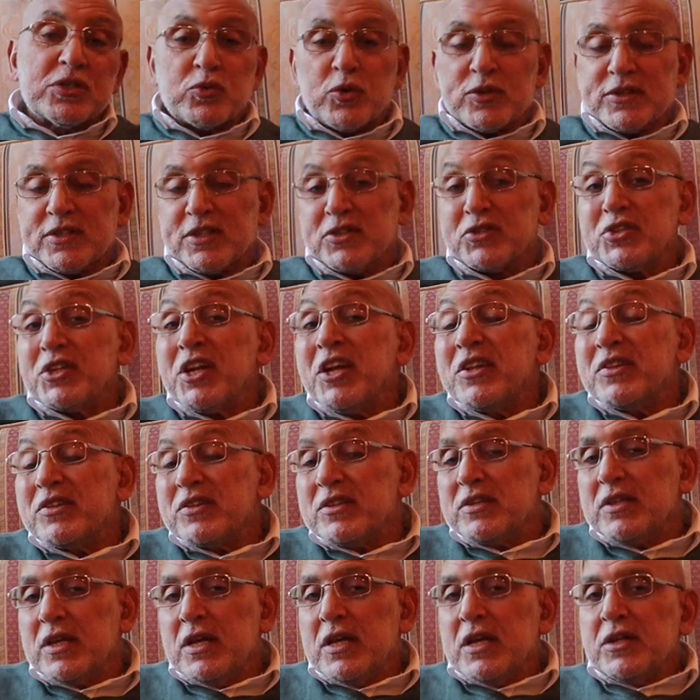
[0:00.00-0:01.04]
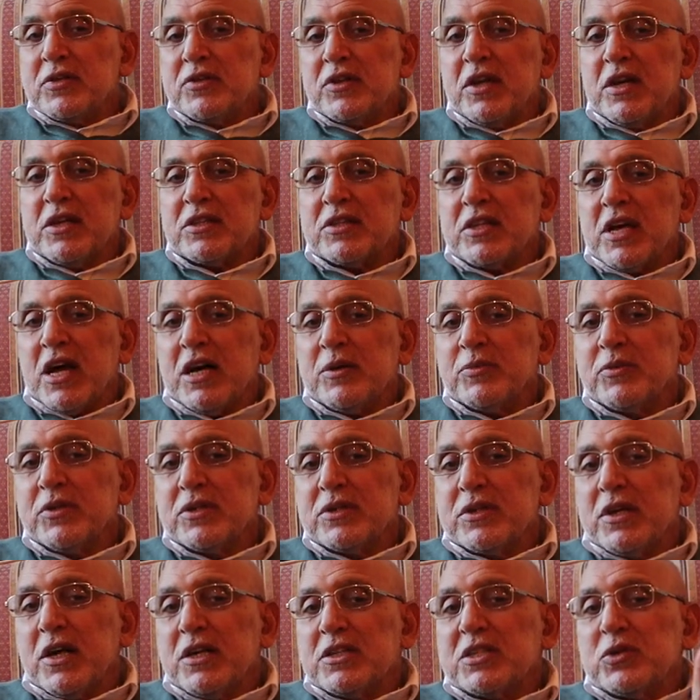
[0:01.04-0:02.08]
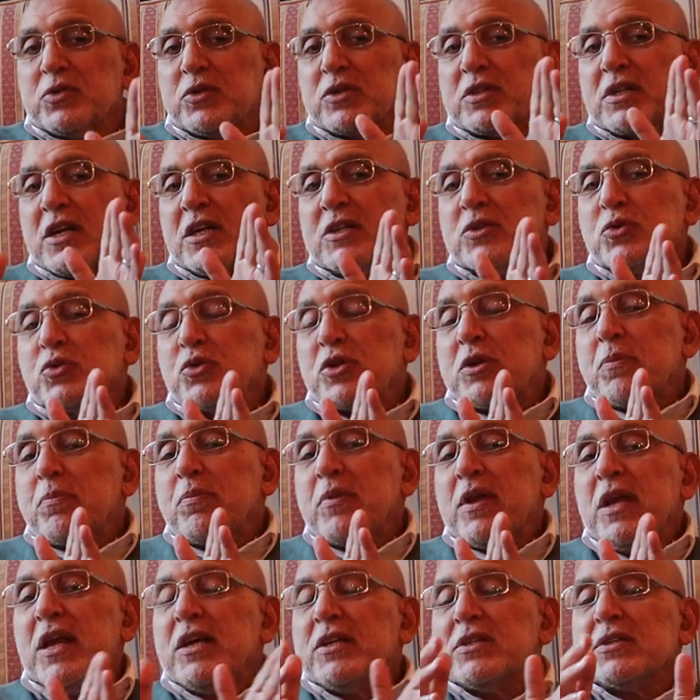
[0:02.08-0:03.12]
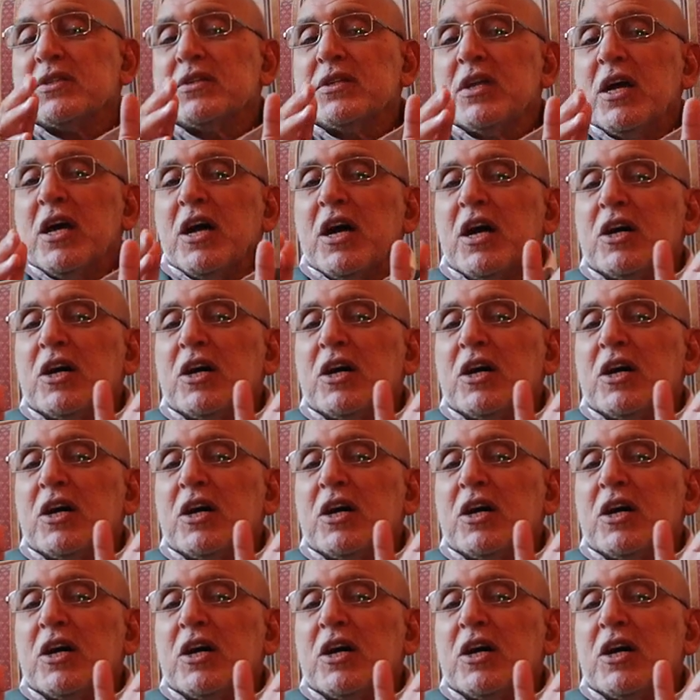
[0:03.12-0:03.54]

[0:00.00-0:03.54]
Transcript: It was a trend that Abdel Nasser was trying to replace,